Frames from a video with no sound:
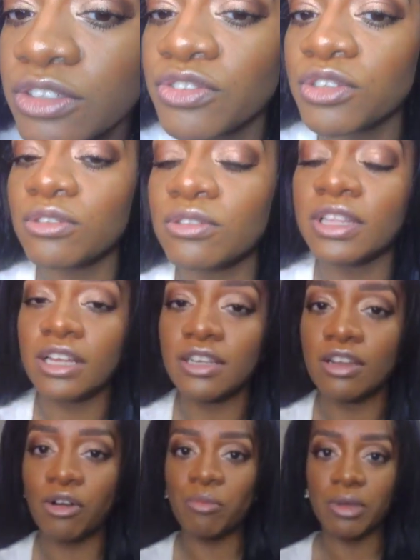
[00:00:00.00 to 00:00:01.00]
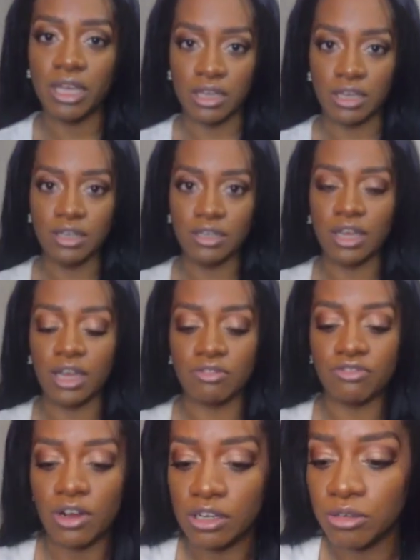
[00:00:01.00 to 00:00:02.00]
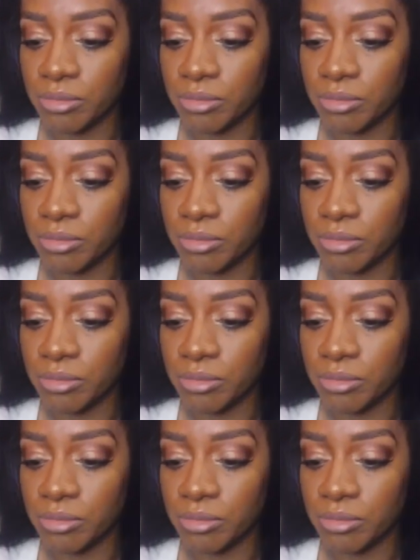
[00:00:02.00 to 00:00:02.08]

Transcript: of you that know me and follow